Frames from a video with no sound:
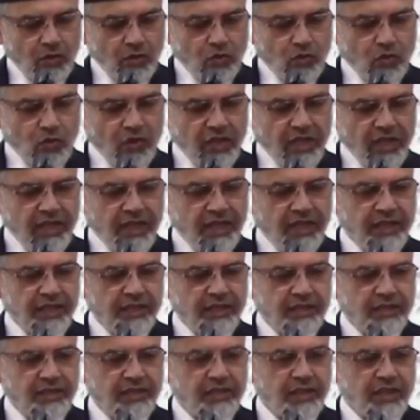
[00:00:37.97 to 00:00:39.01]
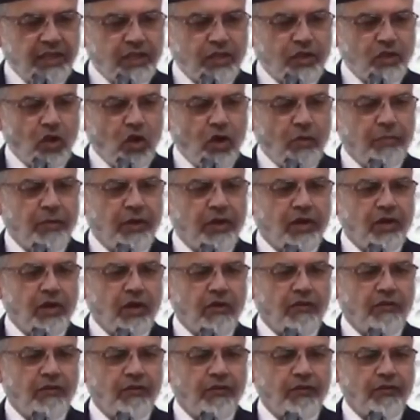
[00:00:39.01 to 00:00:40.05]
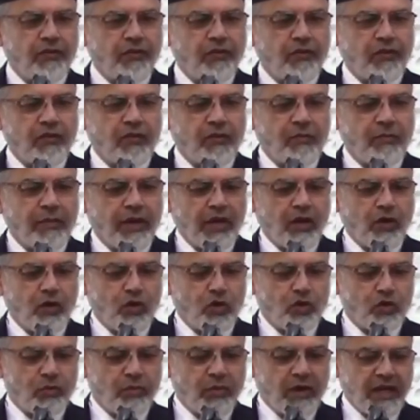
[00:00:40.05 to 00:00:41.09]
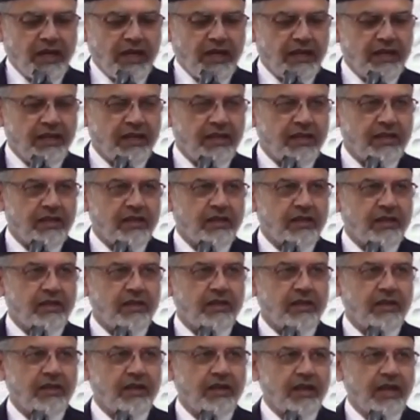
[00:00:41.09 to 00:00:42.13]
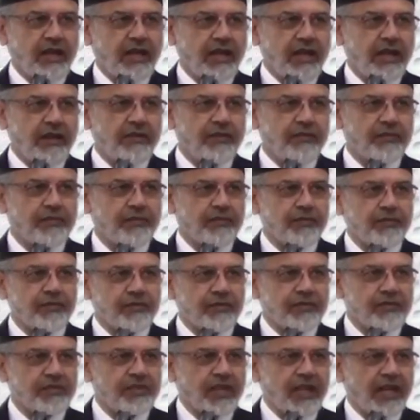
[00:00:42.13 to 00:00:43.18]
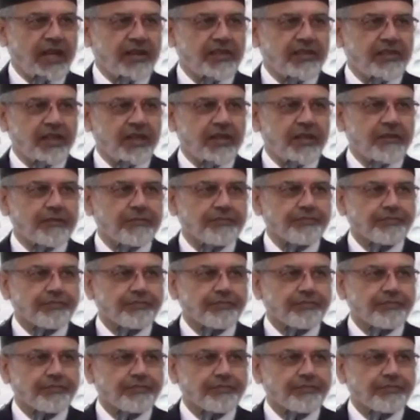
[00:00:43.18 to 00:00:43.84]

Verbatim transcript: today the topic of my khutbah I have selected,